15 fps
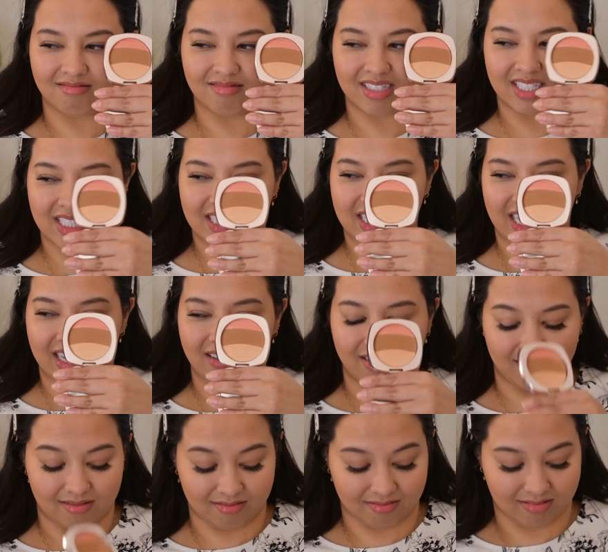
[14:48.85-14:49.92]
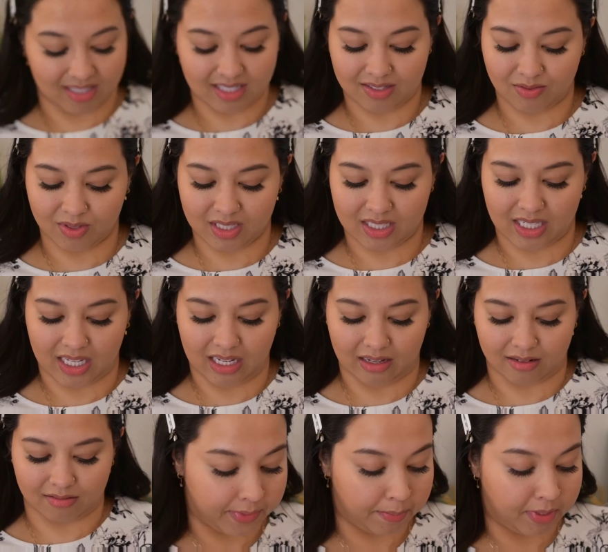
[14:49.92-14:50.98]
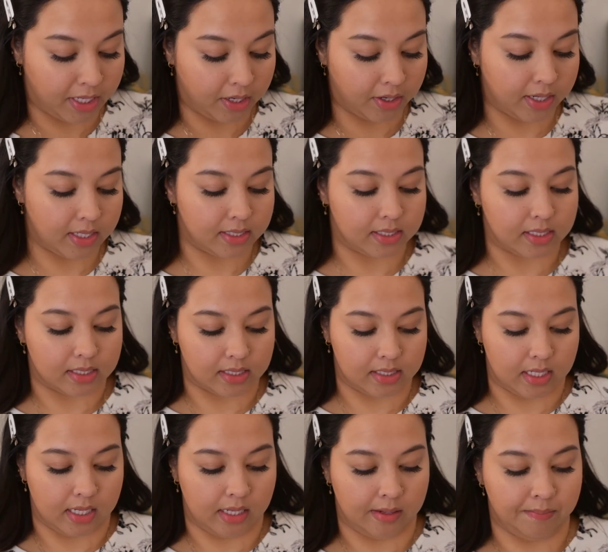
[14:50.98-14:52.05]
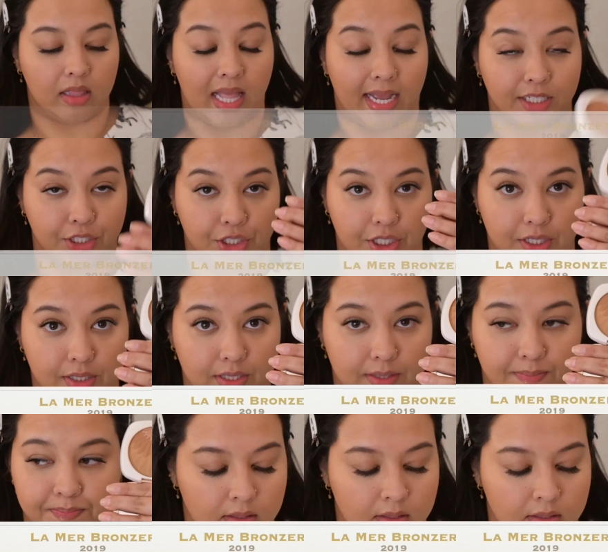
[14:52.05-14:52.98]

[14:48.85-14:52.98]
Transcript: This is cyan. This is really cyan. I'm curious to see last year's.